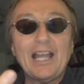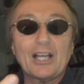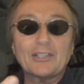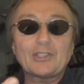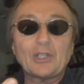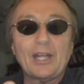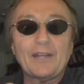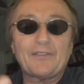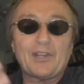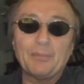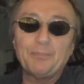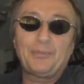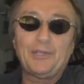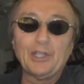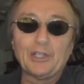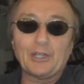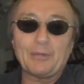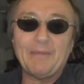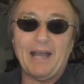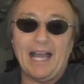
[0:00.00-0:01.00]
They also have
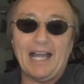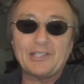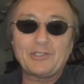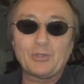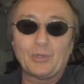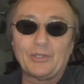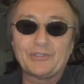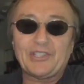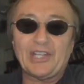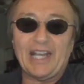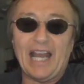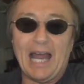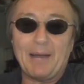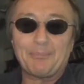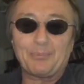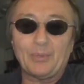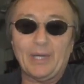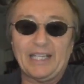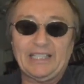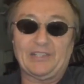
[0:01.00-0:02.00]
computer modules that
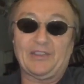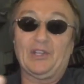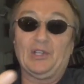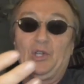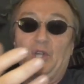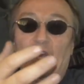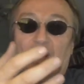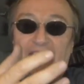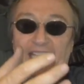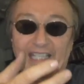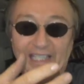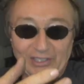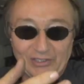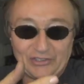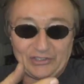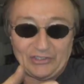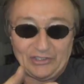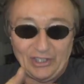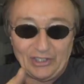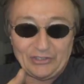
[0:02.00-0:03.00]
operate the
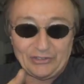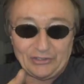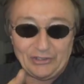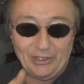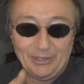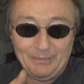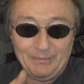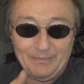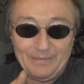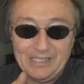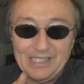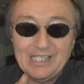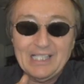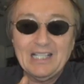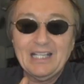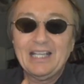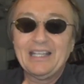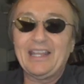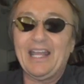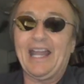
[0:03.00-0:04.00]
lighting system,
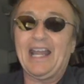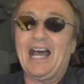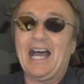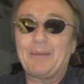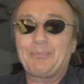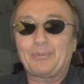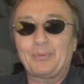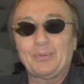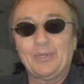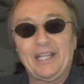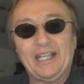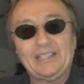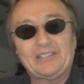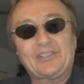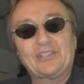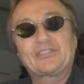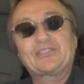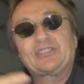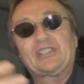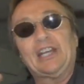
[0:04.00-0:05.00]
that
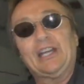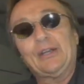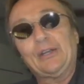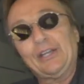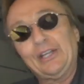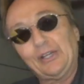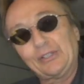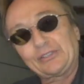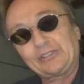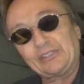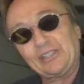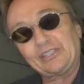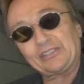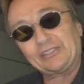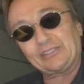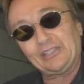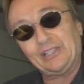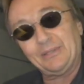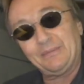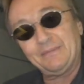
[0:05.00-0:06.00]
operate the stereo
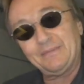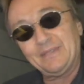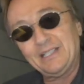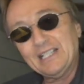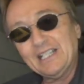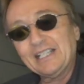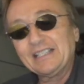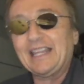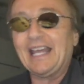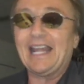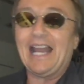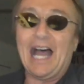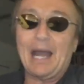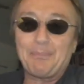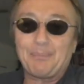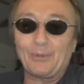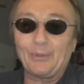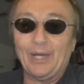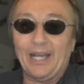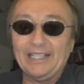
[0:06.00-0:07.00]
system, that
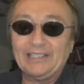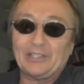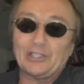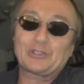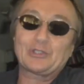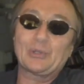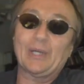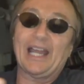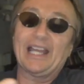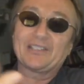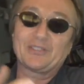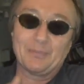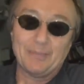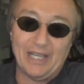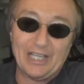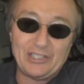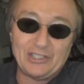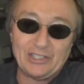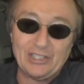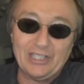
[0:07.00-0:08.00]
operate the
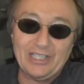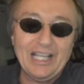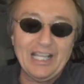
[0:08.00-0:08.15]
legal